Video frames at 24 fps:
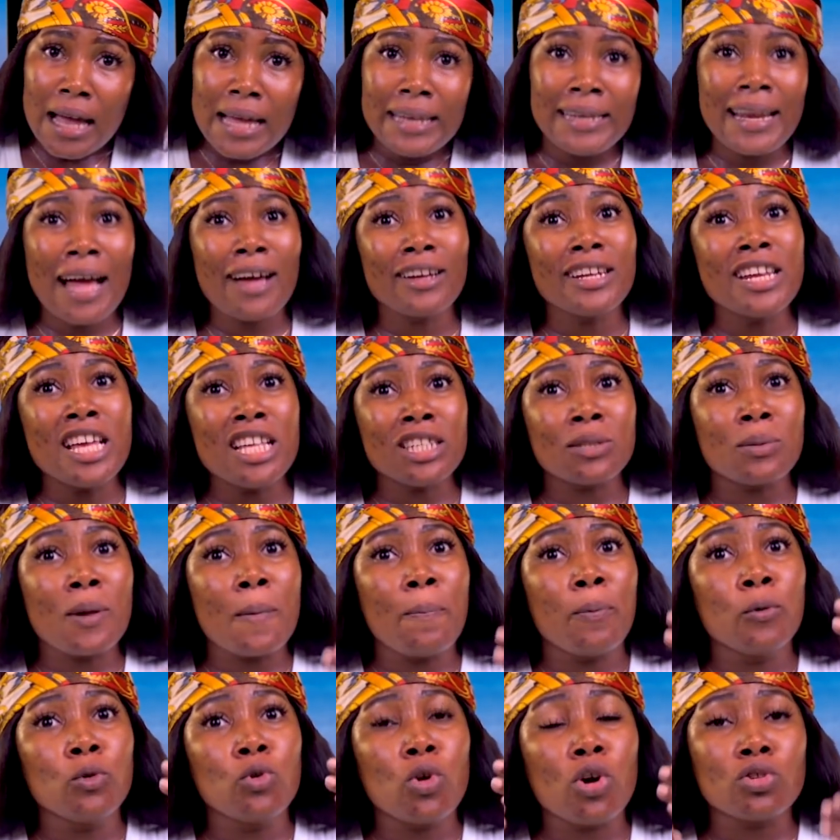Now, these
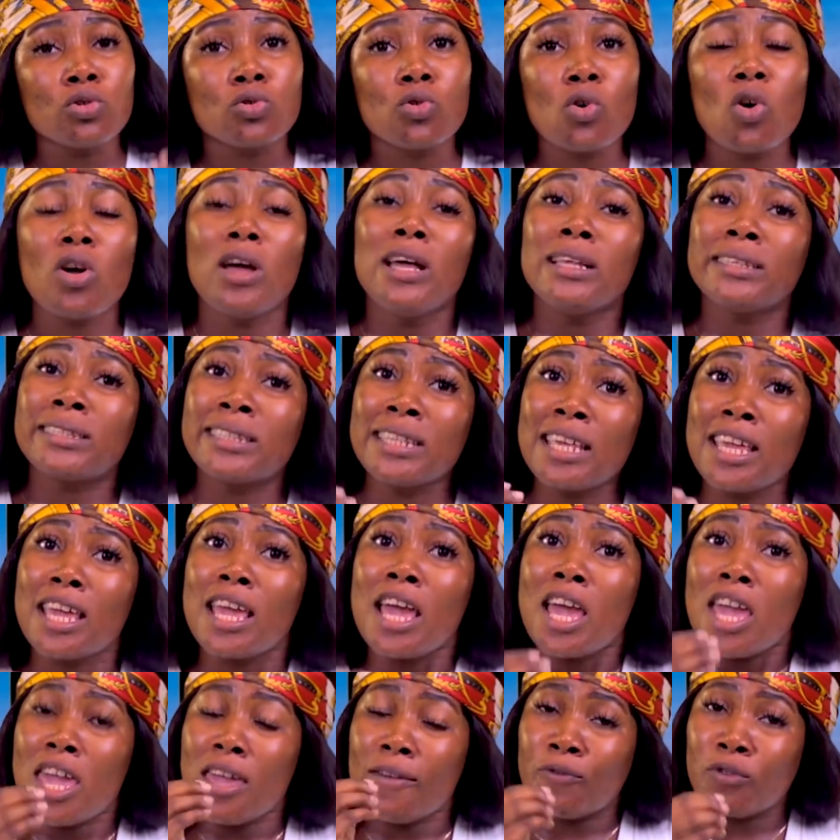people don't talk.
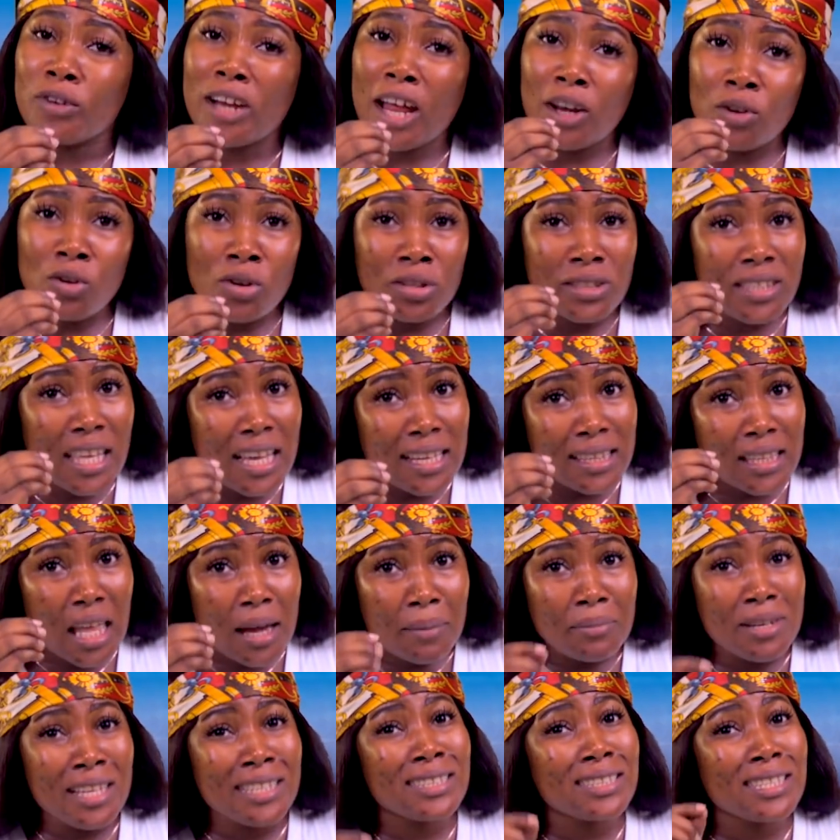See, if we not take
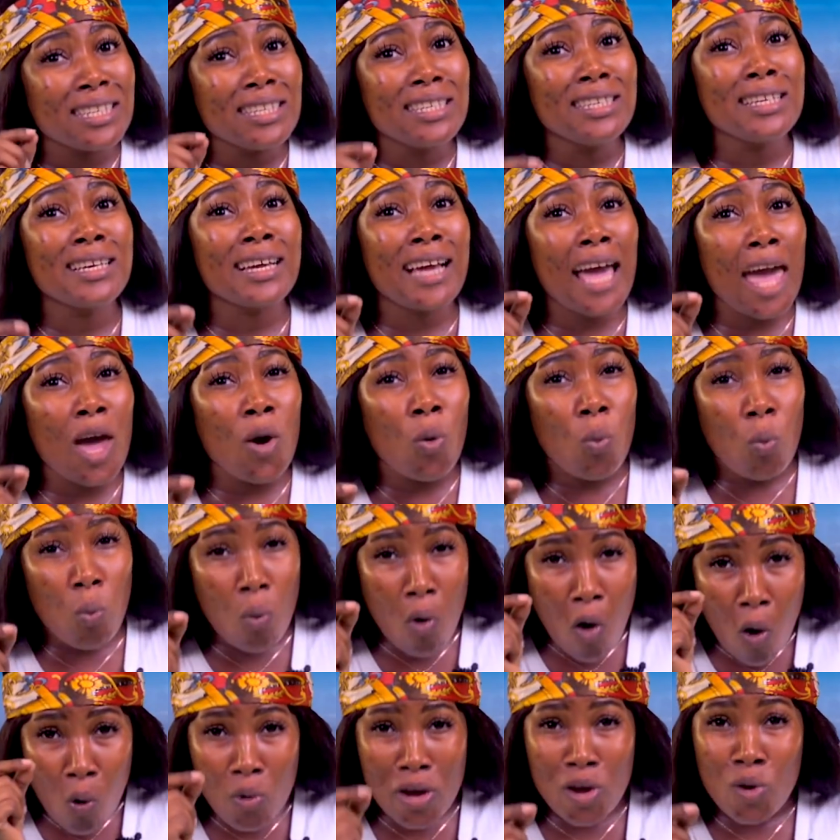time, this thing, the kind of
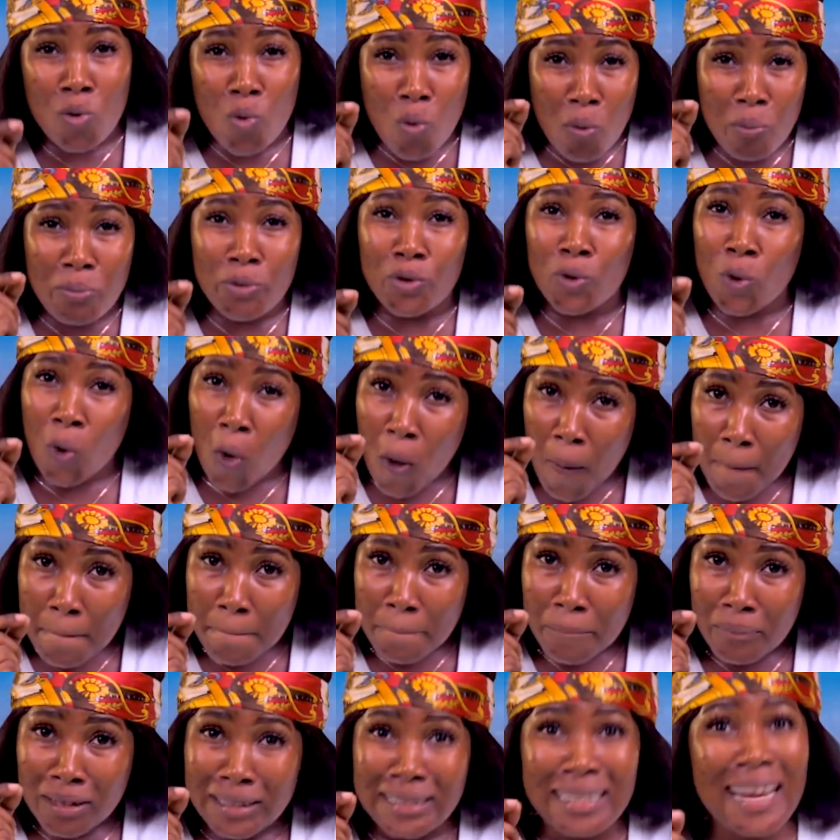war we will become.
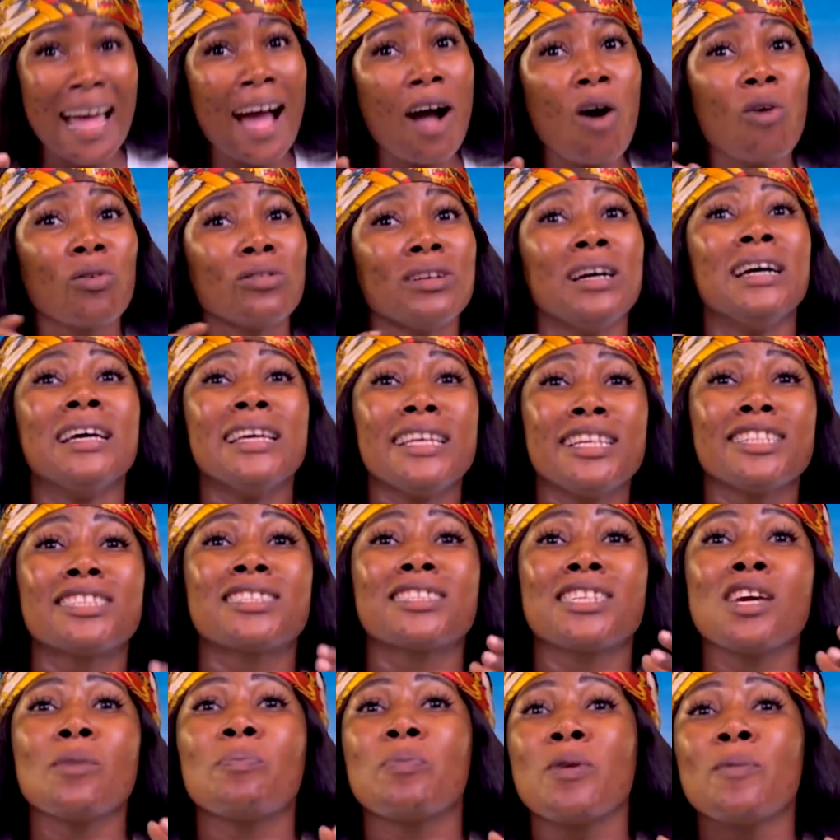Now, it's
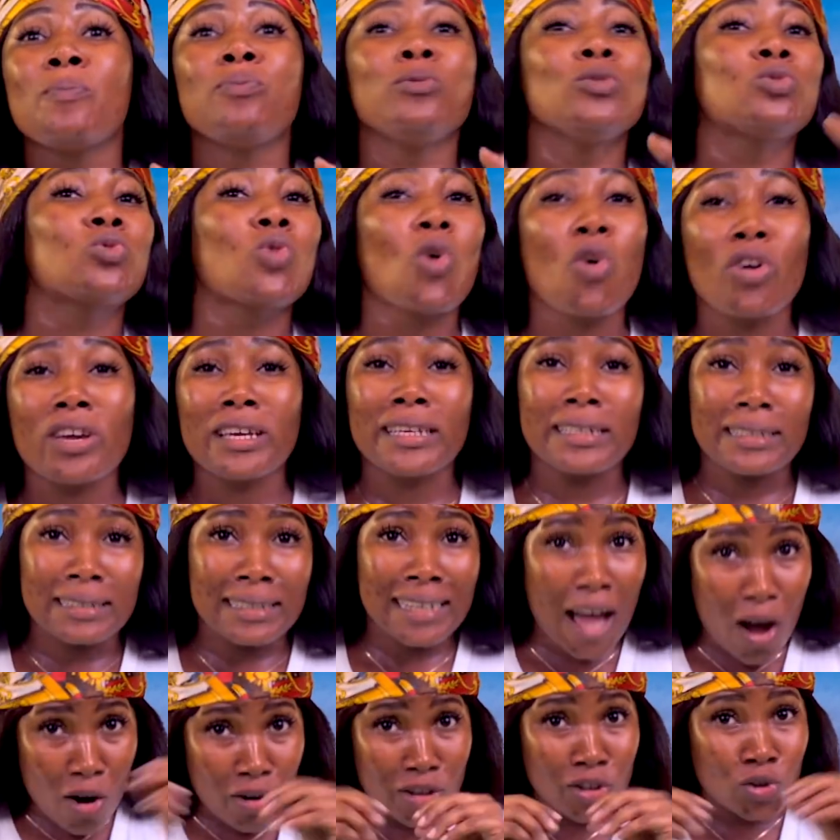still people talking.
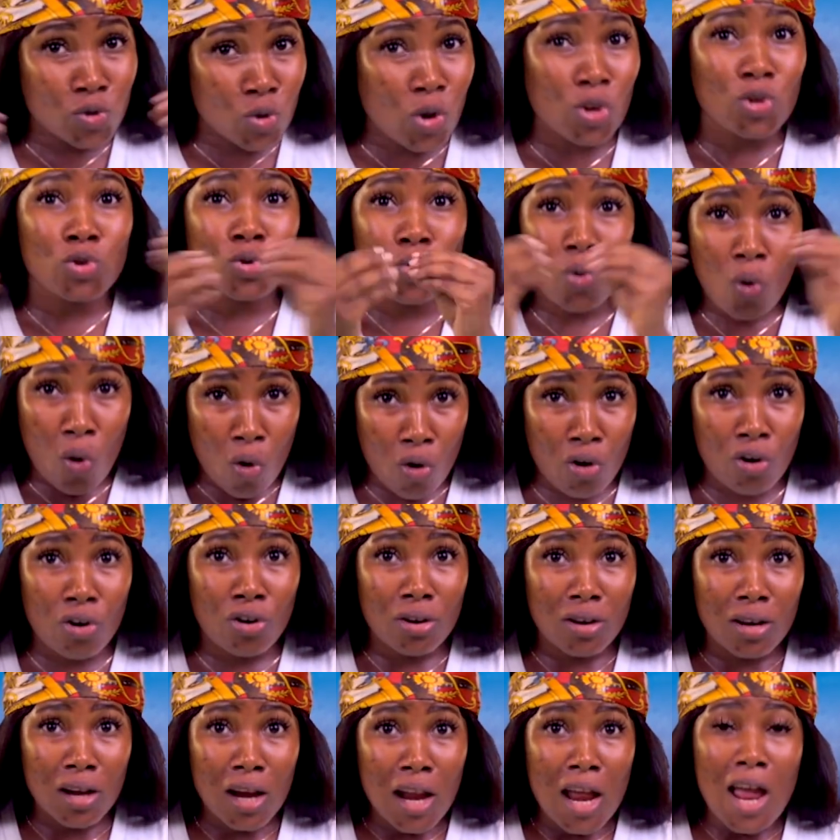Now, it's just
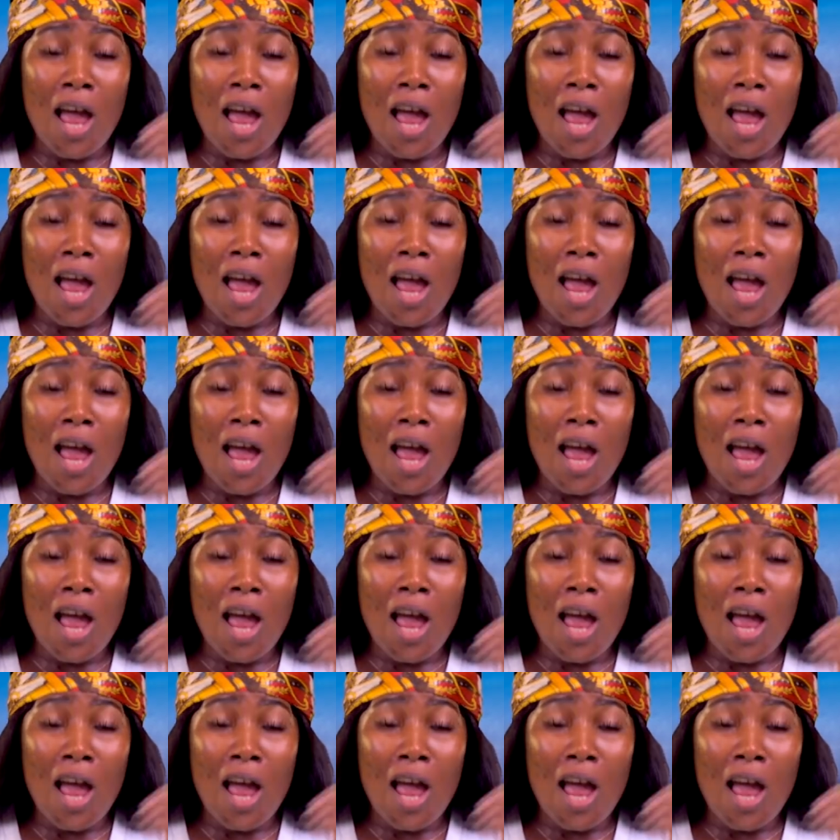talk.